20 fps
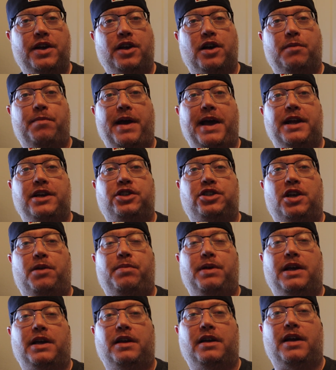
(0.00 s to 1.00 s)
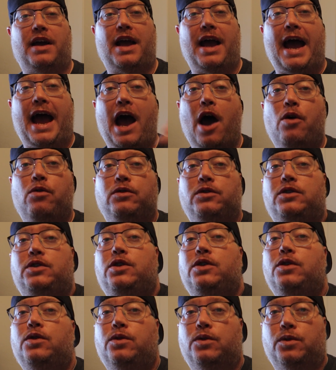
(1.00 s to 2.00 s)
You're paying shipping out
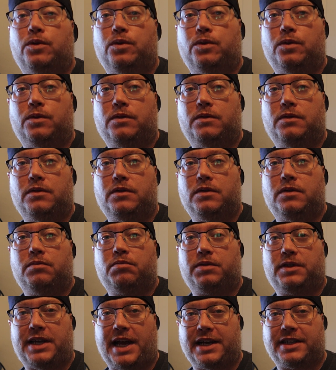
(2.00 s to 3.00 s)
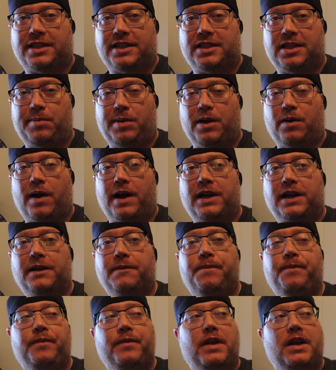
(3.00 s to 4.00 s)
to Texas to be graded,